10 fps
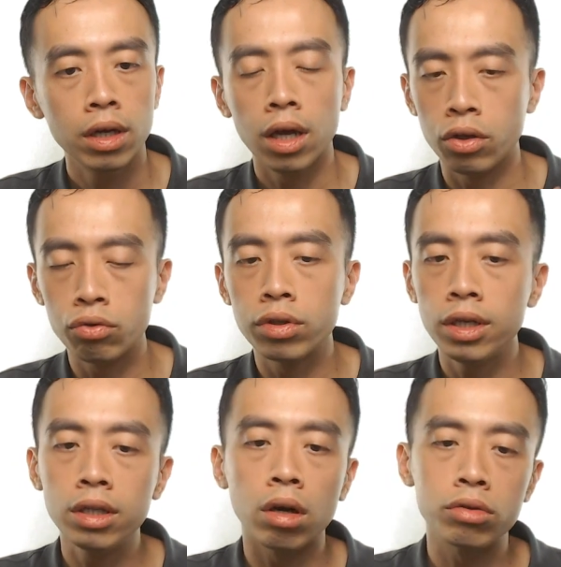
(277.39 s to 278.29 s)
and usually
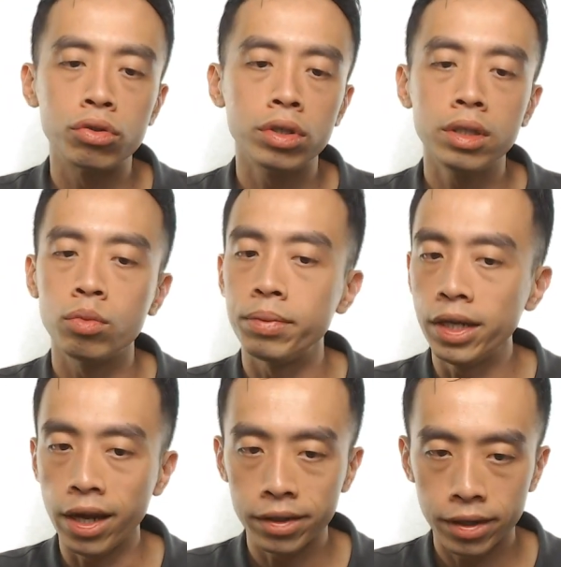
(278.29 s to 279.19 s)
the oxygen will be in
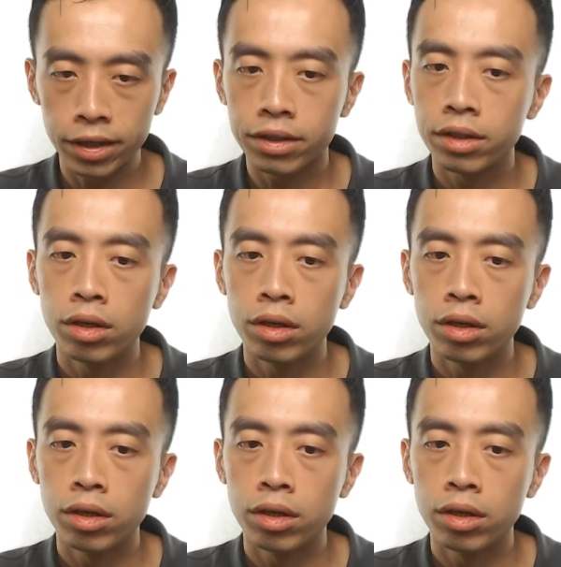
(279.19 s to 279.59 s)
excess.